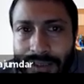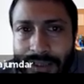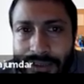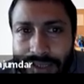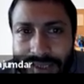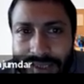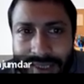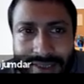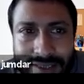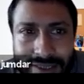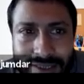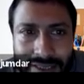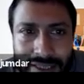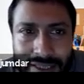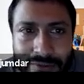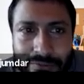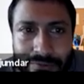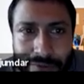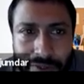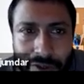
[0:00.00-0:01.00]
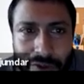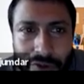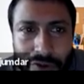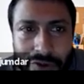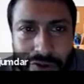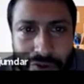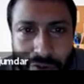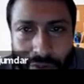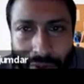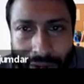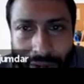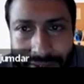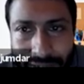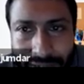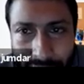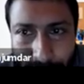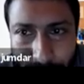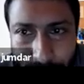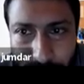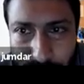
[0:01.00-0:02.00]
So essentially, if we go through one
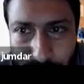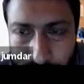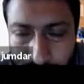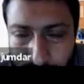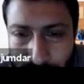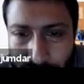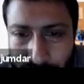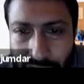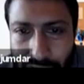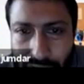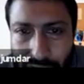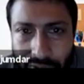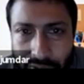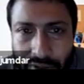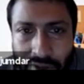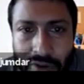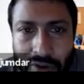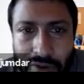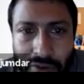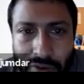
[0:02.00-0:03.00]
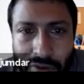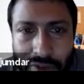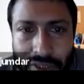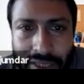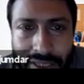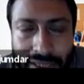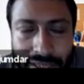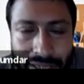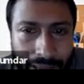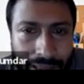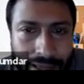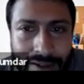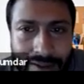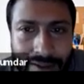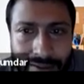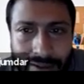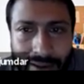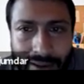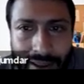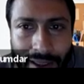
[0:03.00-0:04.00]
episode, we
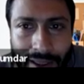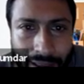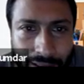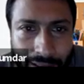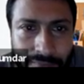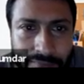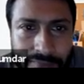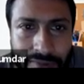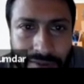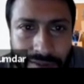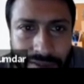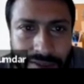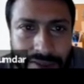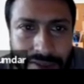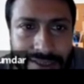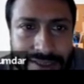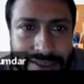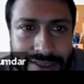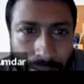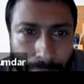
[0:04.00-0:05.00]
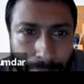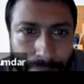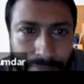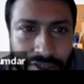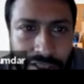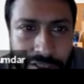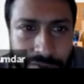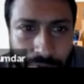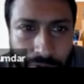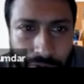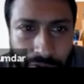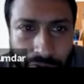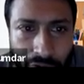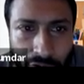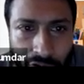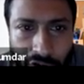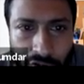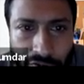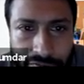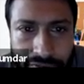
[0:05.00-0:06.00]
can have samples for
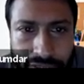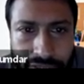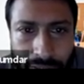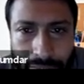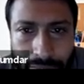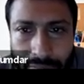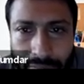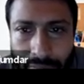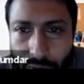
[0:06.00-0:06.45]
all of them